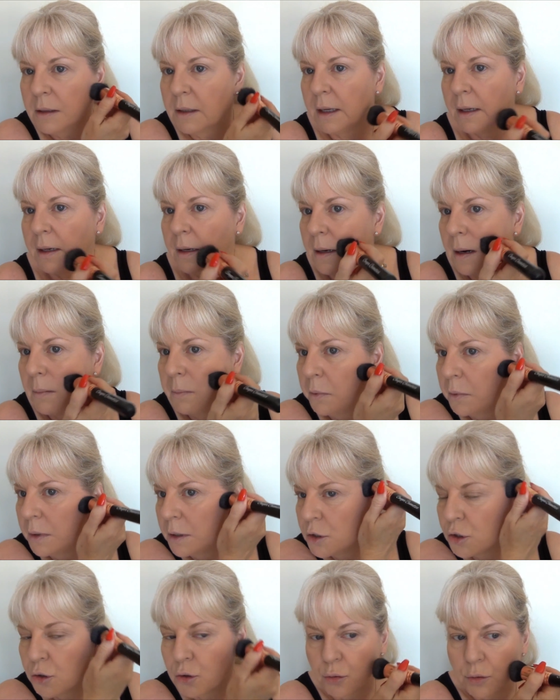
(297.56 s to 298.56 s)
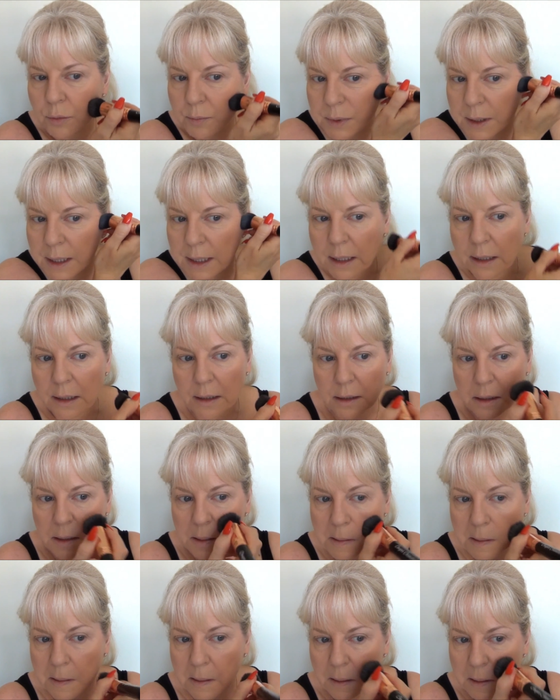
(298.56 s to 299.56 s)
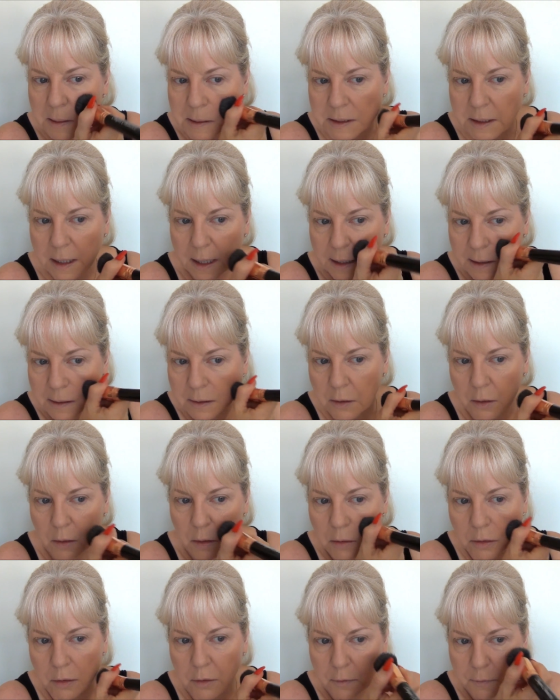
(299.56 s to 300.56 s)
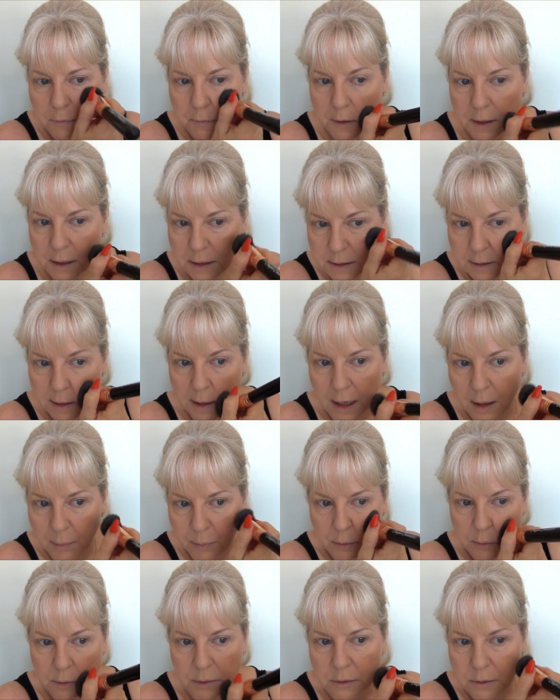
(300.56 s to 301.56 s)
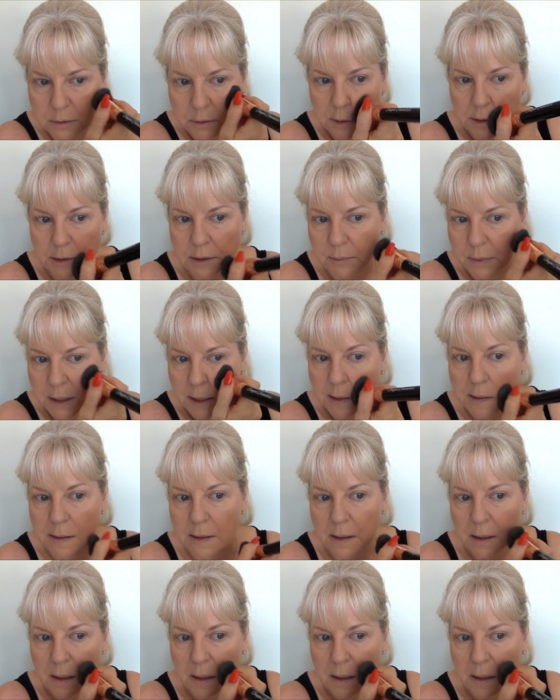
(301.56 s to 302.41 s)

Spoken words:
Get it up where it should be. Take it off these apples, goodness me.